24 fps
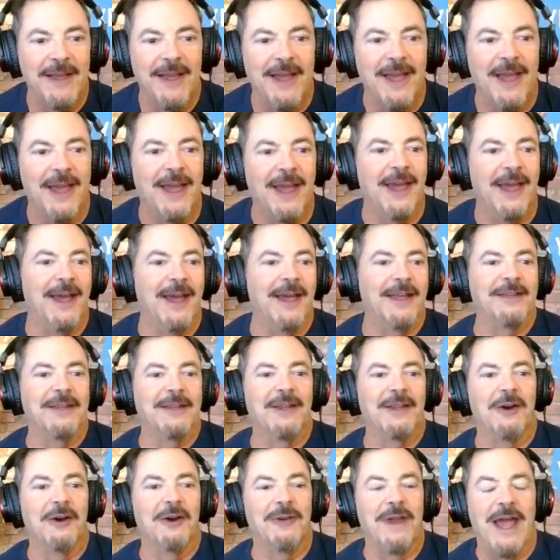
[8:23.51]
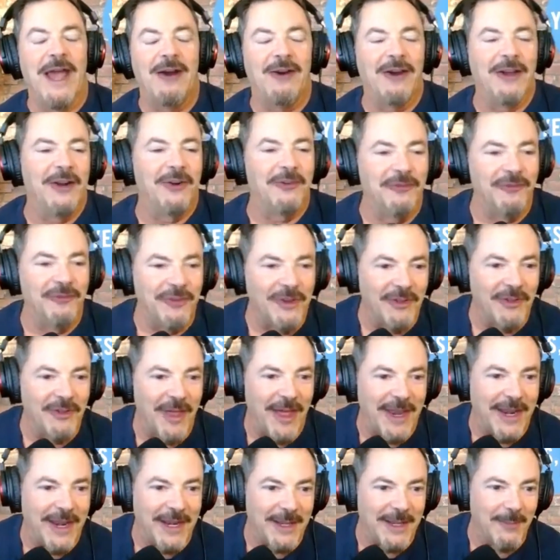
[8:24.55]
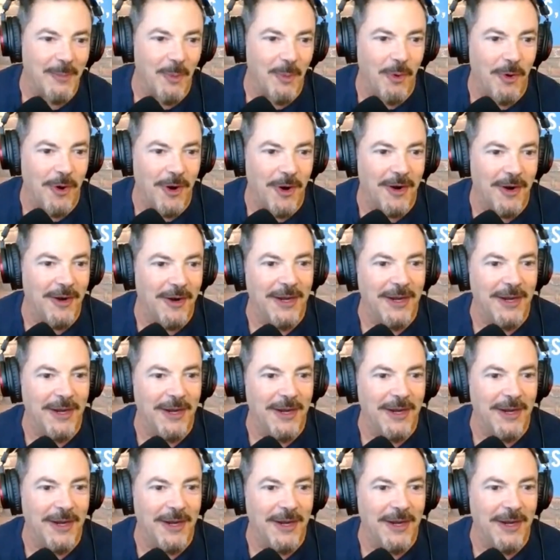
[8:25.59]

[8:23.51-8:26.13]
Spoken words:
And, now I don't feel that anymore.